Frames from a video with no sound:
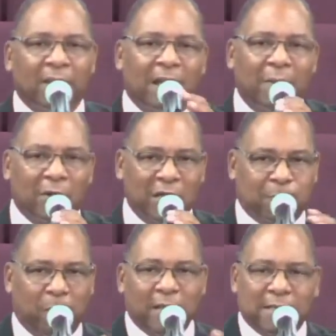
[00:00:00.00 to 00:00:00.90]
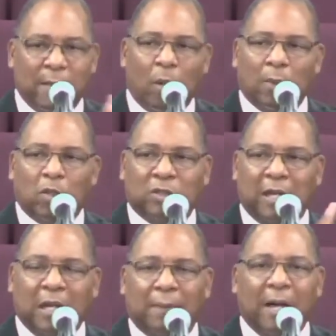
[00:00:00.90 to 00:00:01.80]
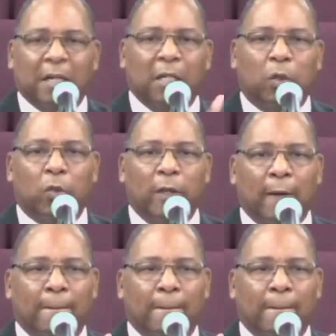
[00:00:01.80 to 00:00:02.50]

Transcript: Come on, let's praise him one more time. Hallelujah.